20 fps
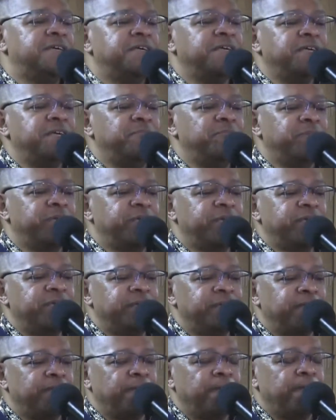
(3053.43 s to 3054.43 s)

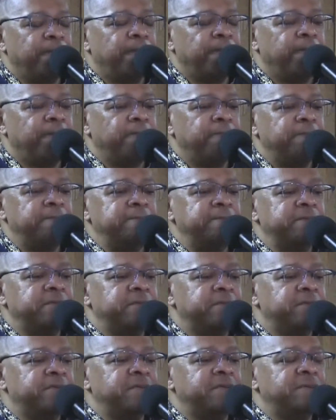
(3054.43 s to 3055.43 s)

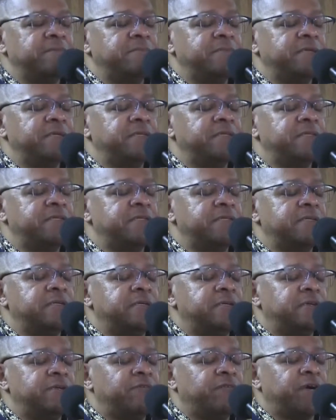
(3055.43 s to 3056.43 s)

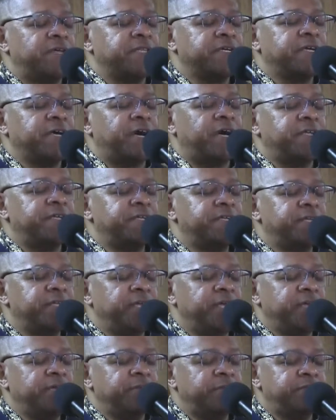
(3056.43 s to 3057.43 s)
Amen. Father God, in the
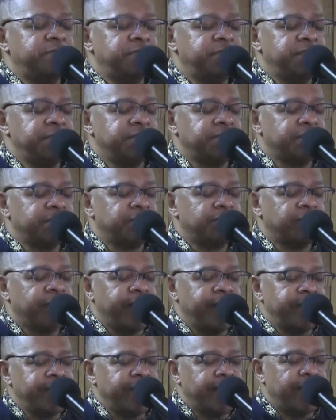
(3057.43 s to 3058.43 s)
name of Jesus,
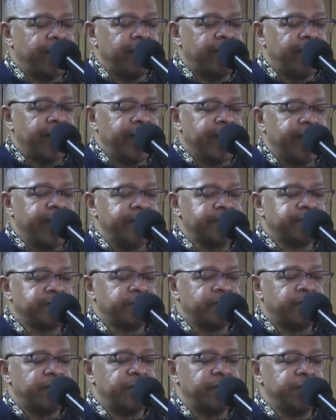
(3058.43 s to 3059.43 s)
right now, I
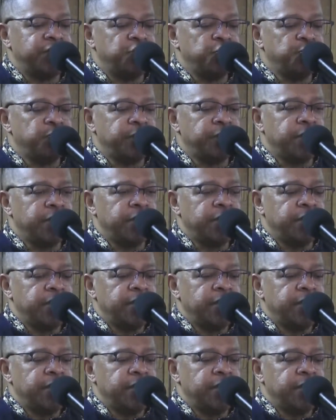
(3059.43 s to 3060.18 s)
ask, Lord, that you would